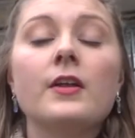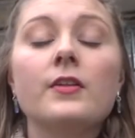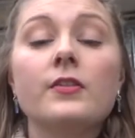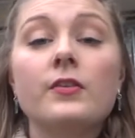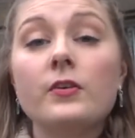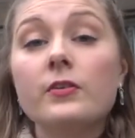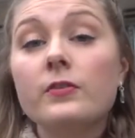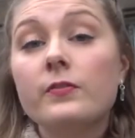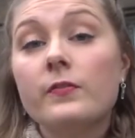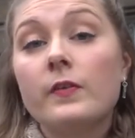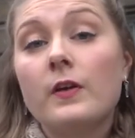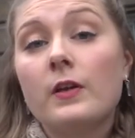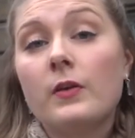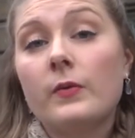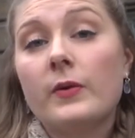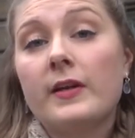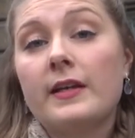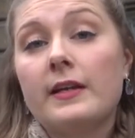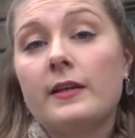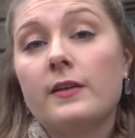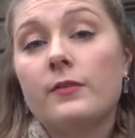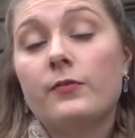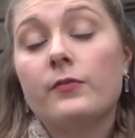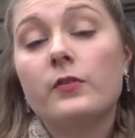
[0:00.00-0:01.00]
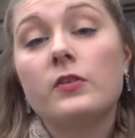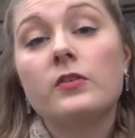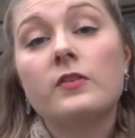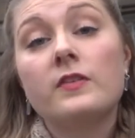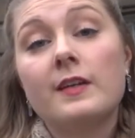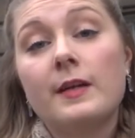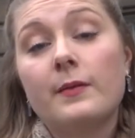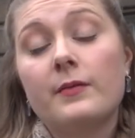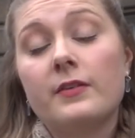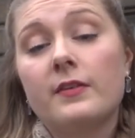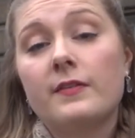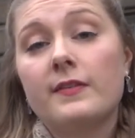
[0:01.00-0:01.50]
Those following in the
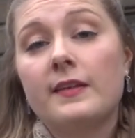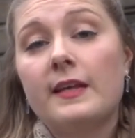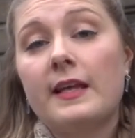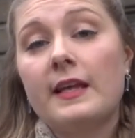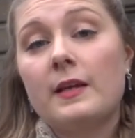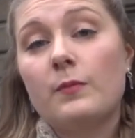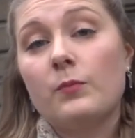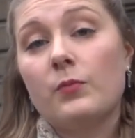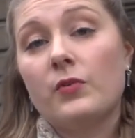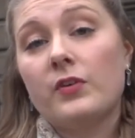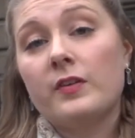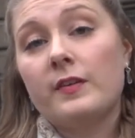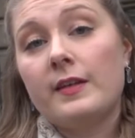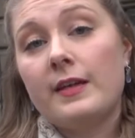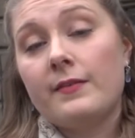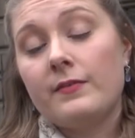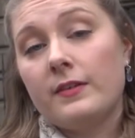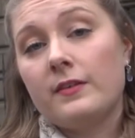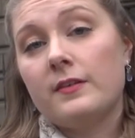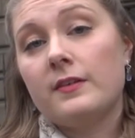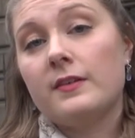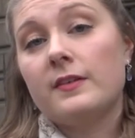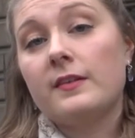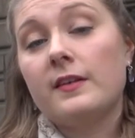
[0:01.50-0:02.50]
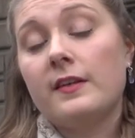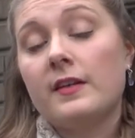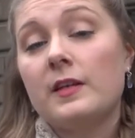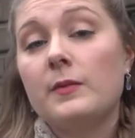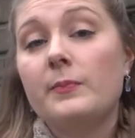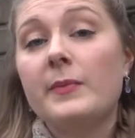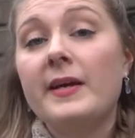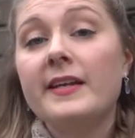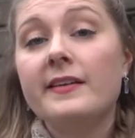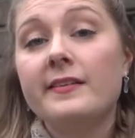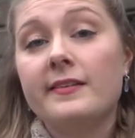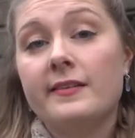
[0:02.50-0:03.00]
footsteps of the Edinburgh Seven to study
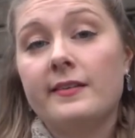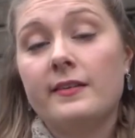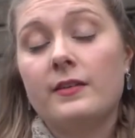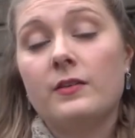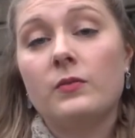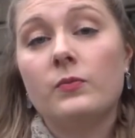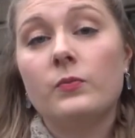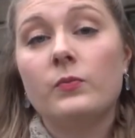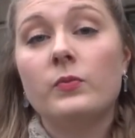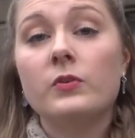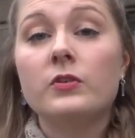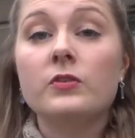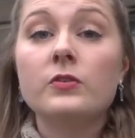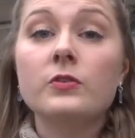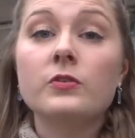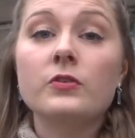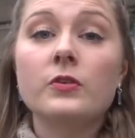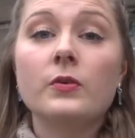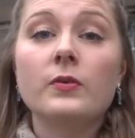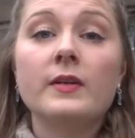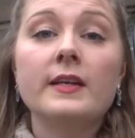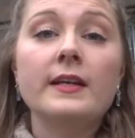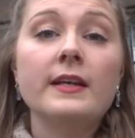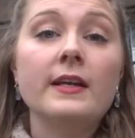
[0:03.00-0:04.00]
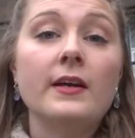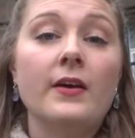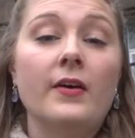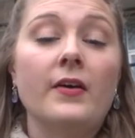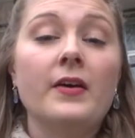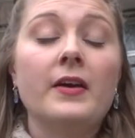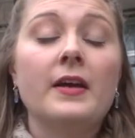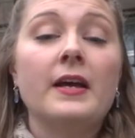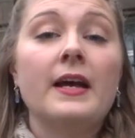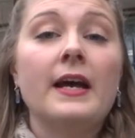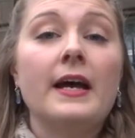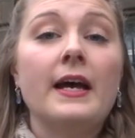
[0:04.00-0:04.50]
medicine would do so here
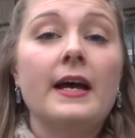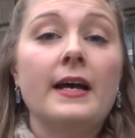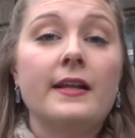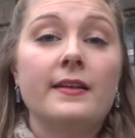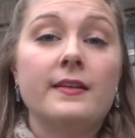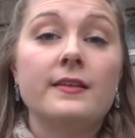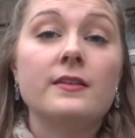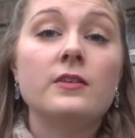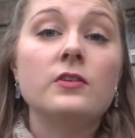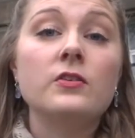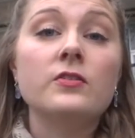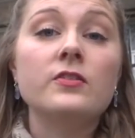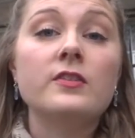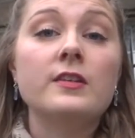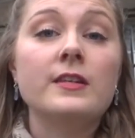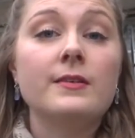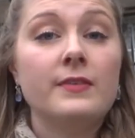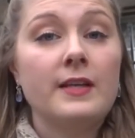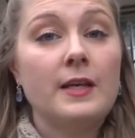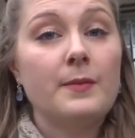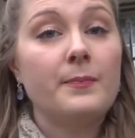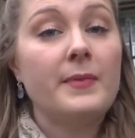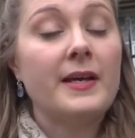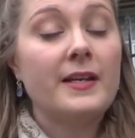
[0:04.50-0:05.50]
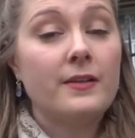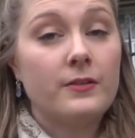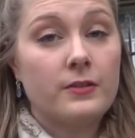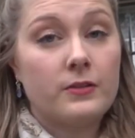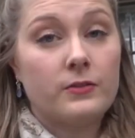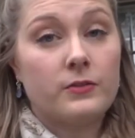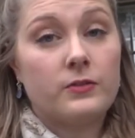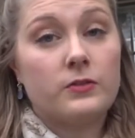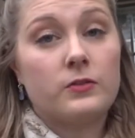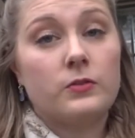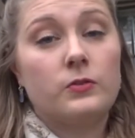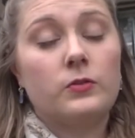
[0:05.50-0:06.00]
at the new Teviot
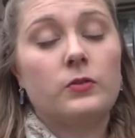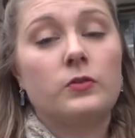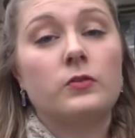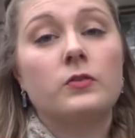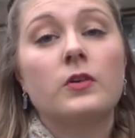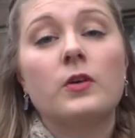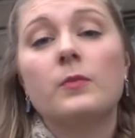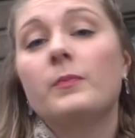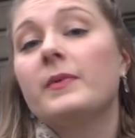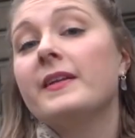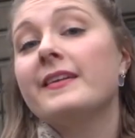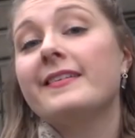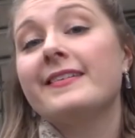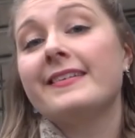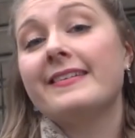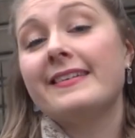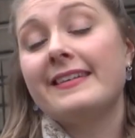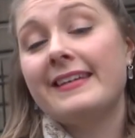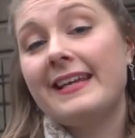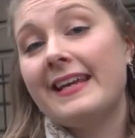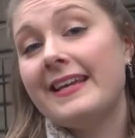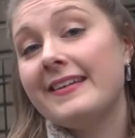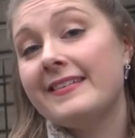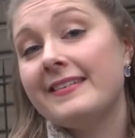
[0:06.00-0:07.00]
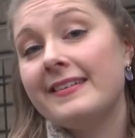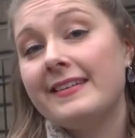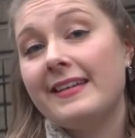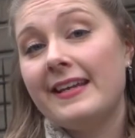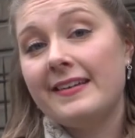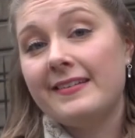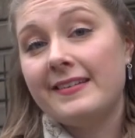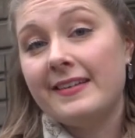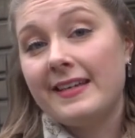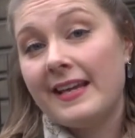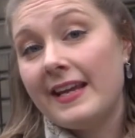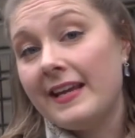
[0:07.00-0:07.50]
Medical School, completed in
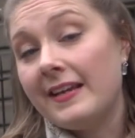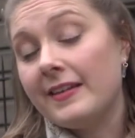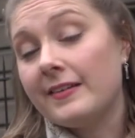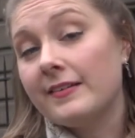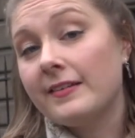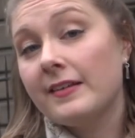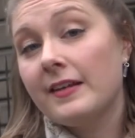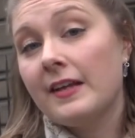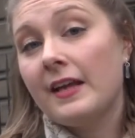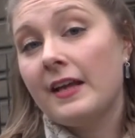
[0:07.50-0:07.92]
1888,